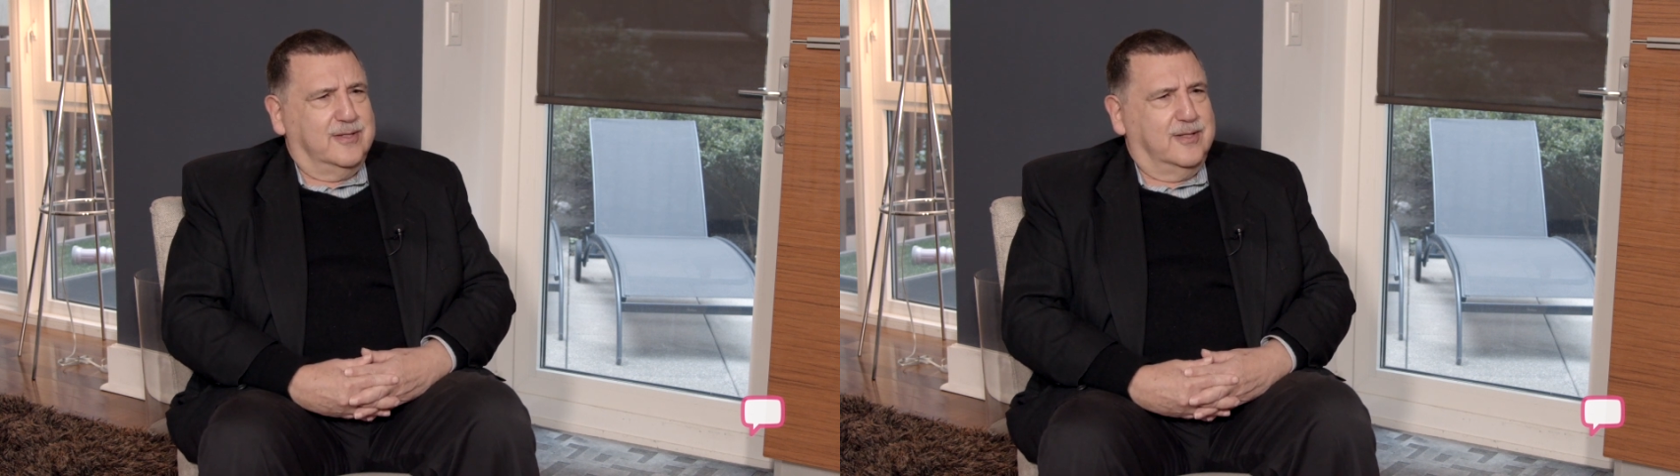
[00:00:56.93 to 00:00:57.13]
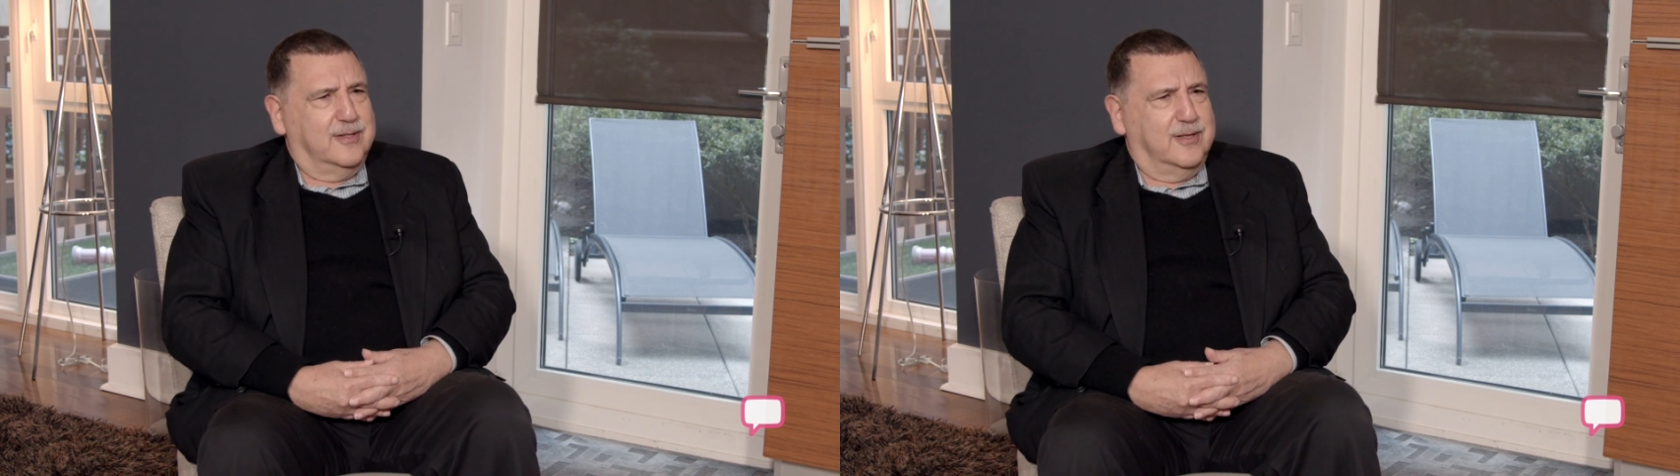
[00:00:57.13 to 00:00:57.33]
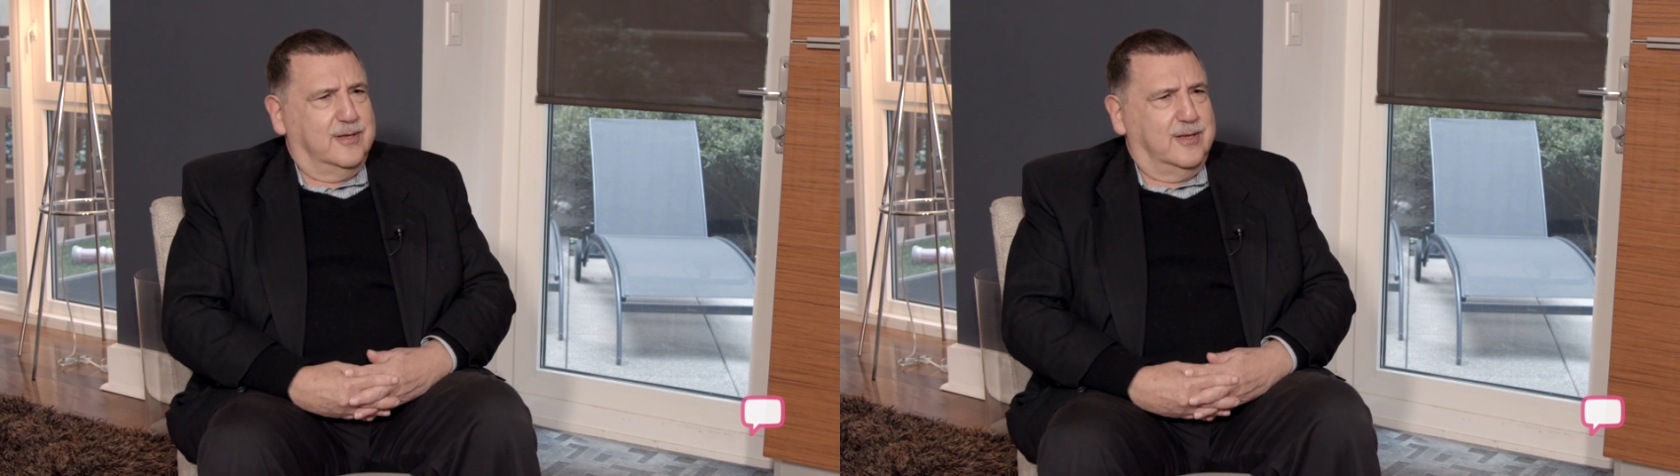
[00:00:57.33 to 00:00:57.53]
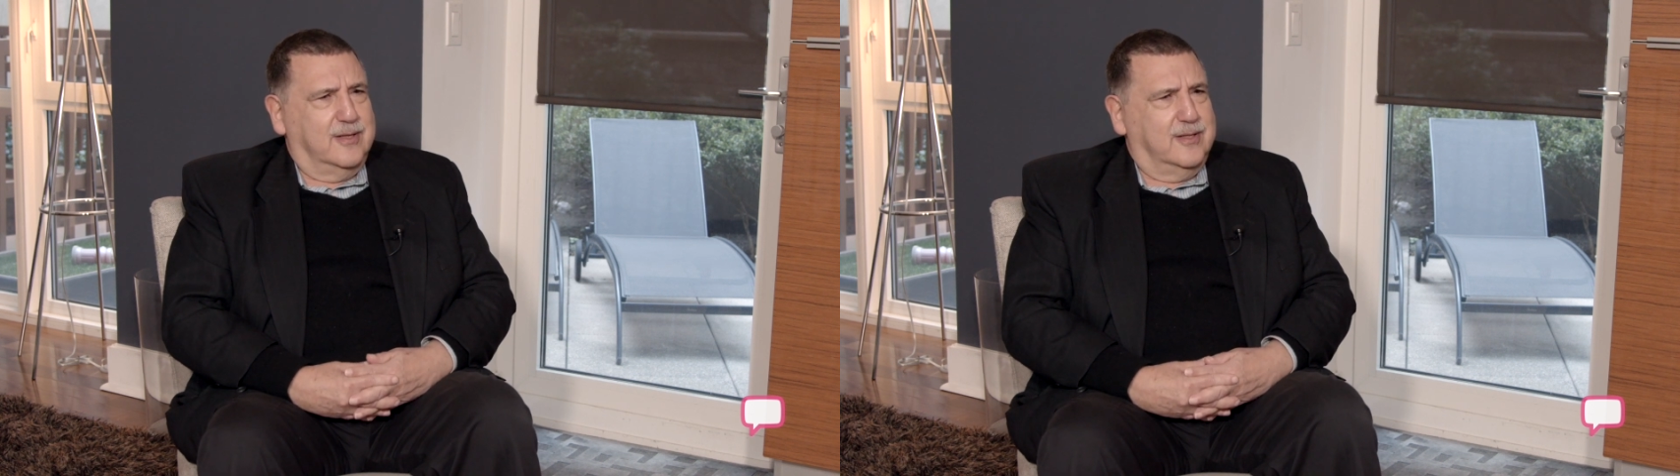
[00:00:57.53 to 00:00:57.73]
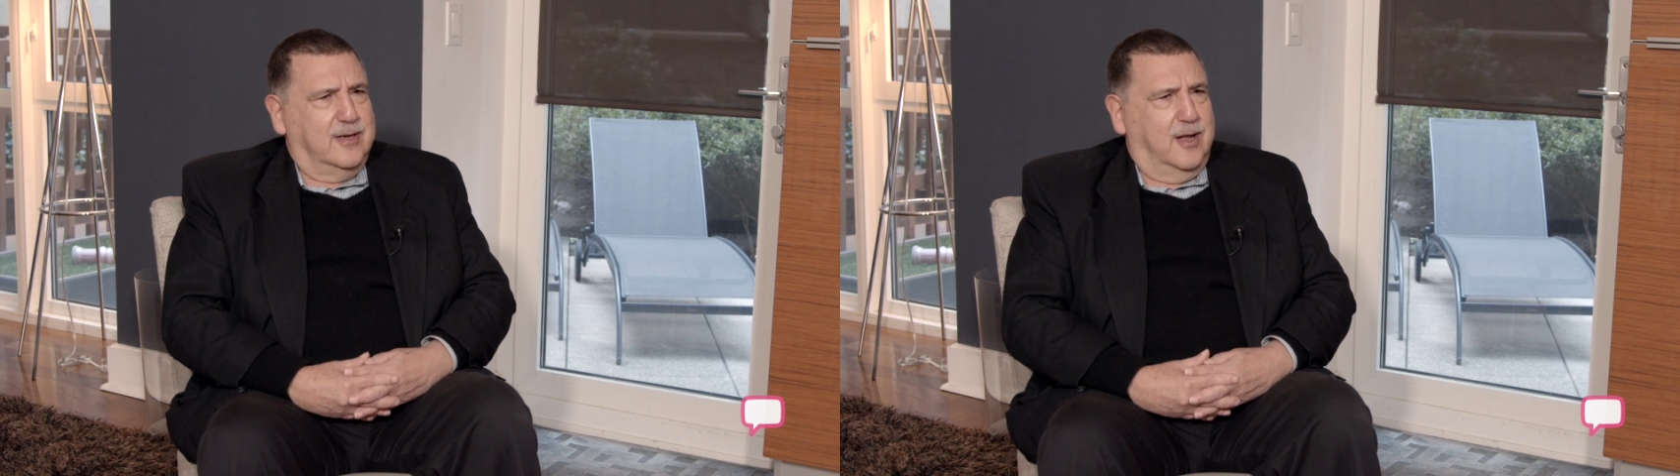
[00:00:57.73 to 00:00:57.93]

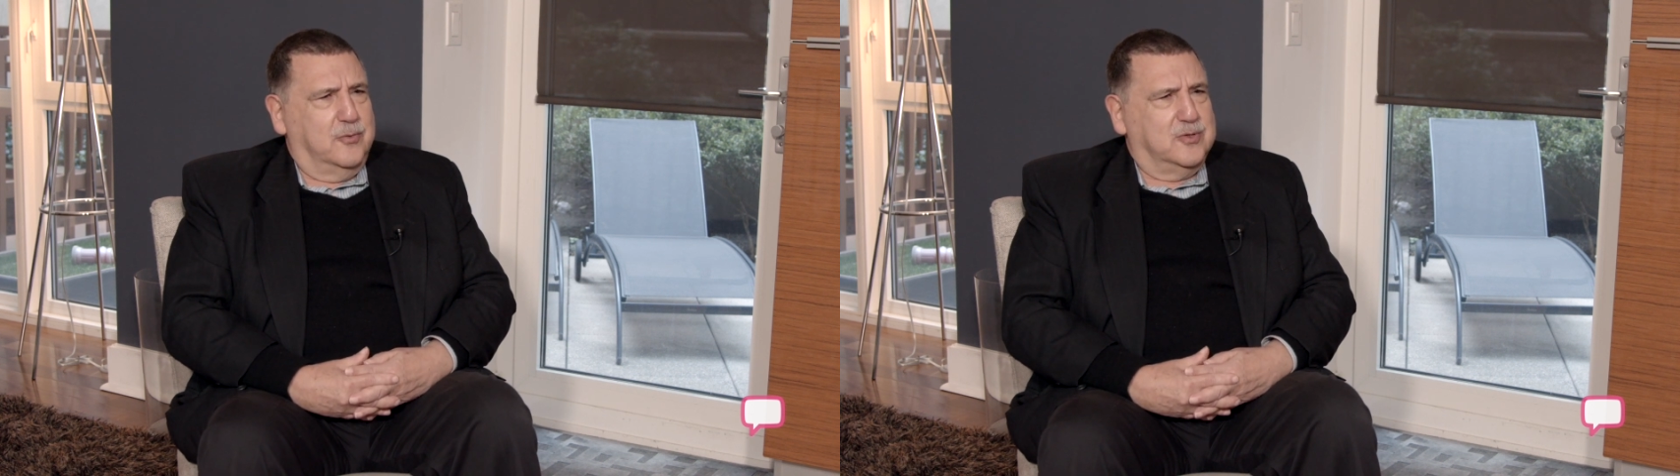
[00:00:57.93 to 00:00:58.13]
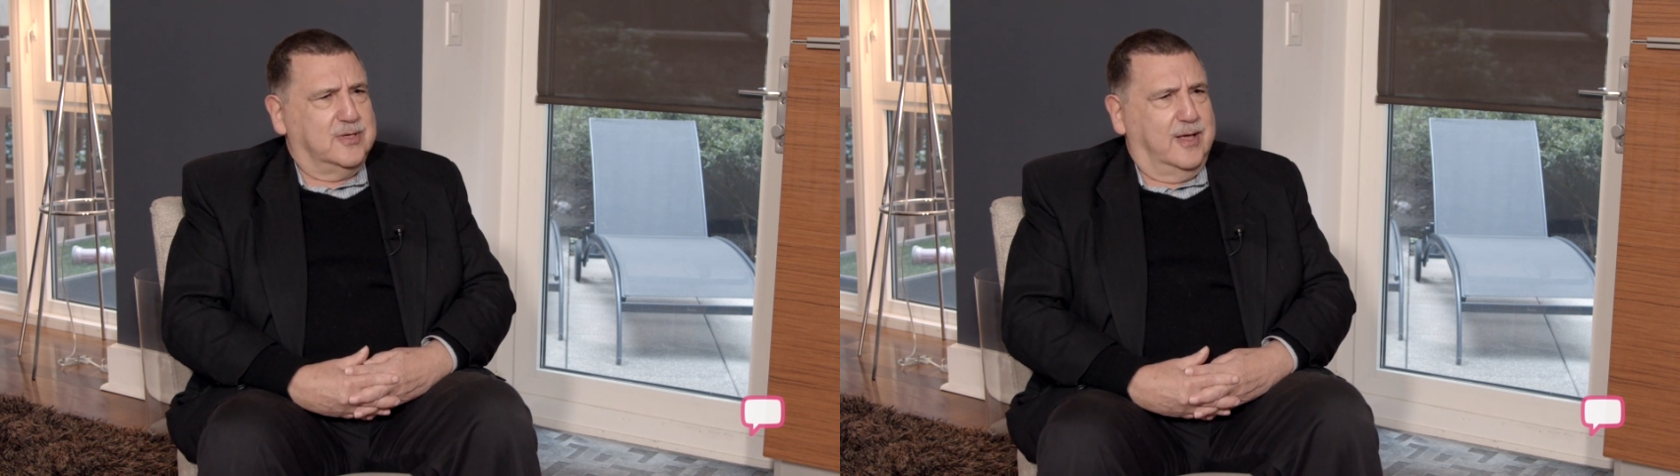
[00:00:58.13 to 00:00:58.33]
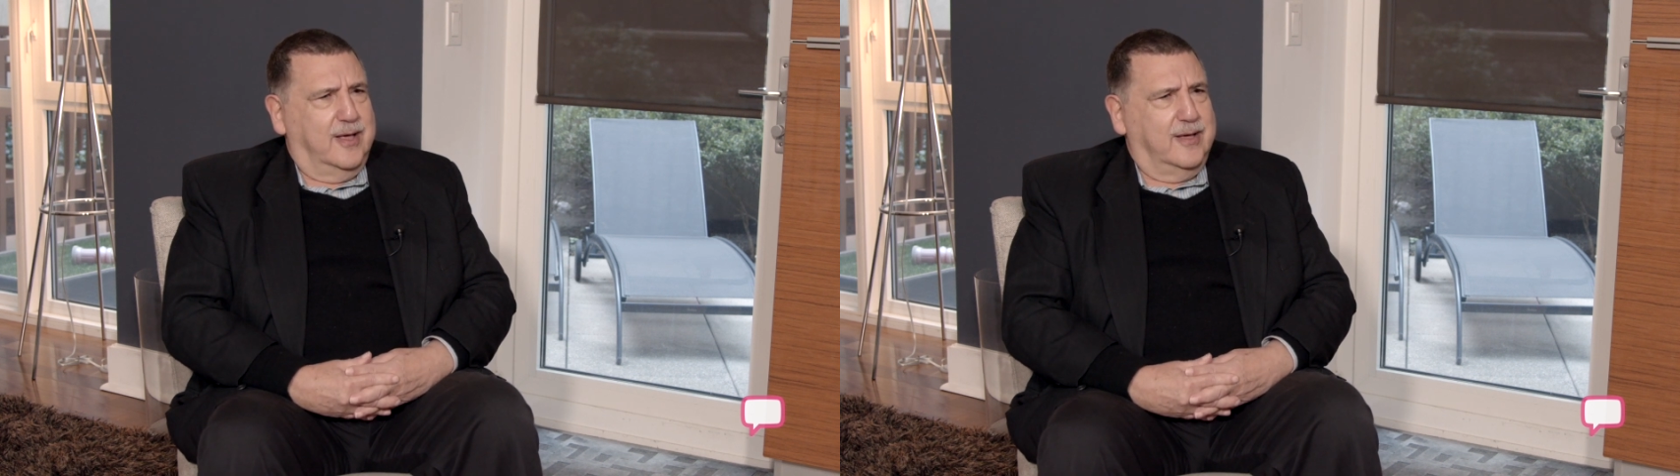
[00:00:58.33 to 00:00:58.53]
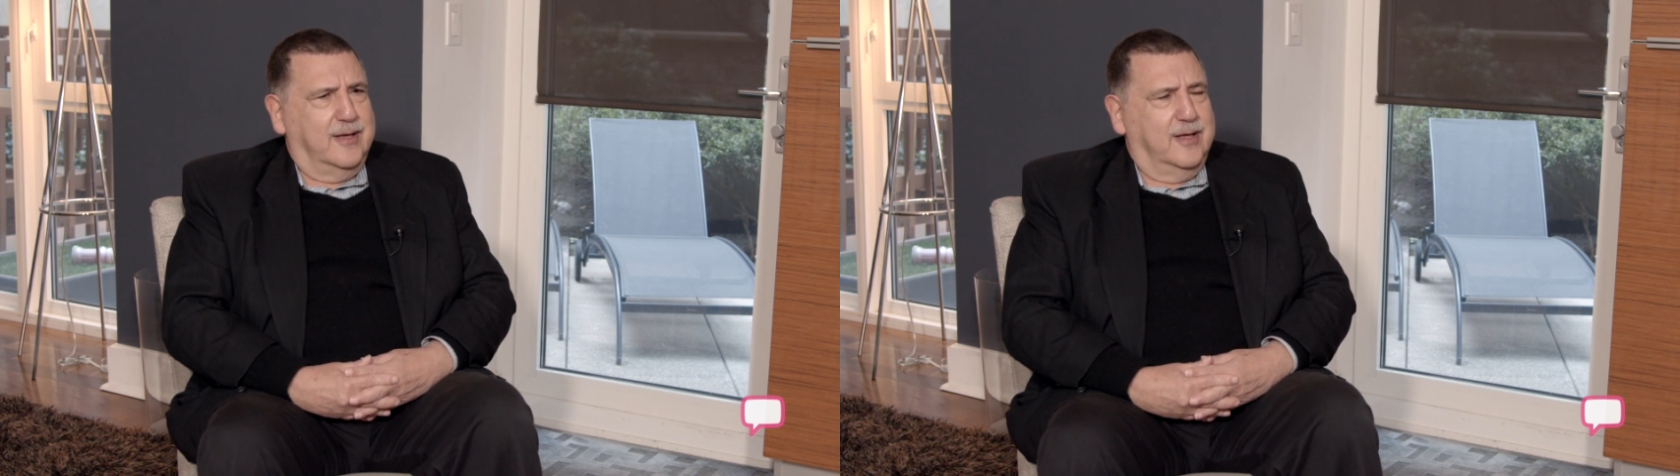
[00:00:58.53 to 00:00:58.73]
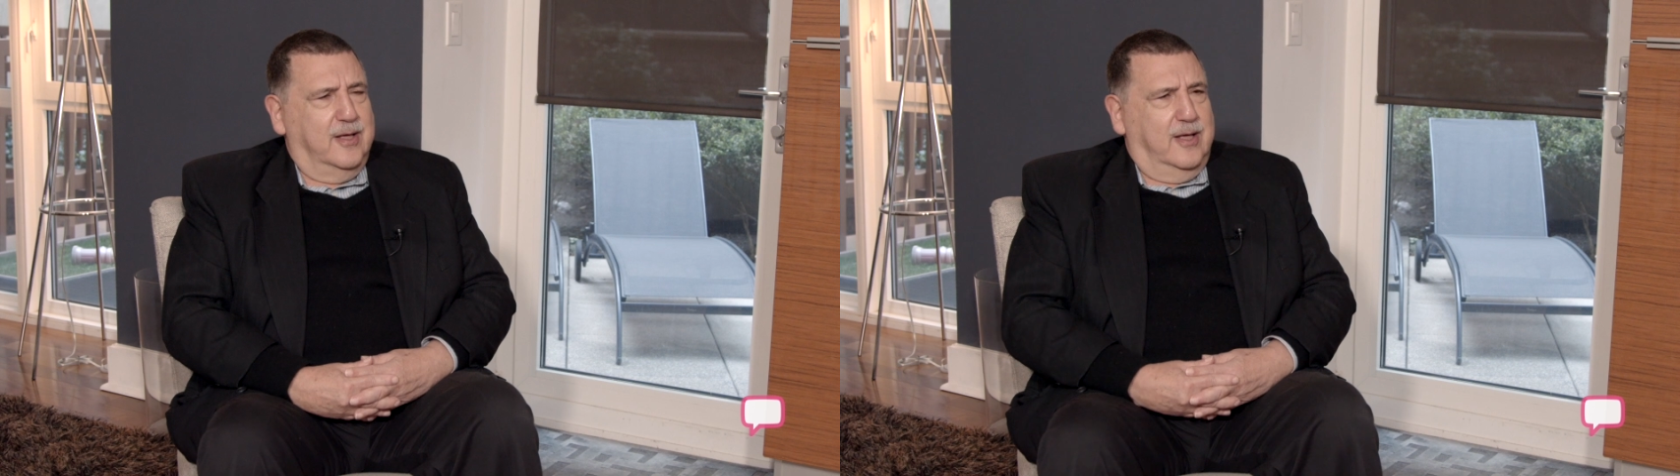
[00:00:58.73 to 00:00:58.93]
that I was gay?"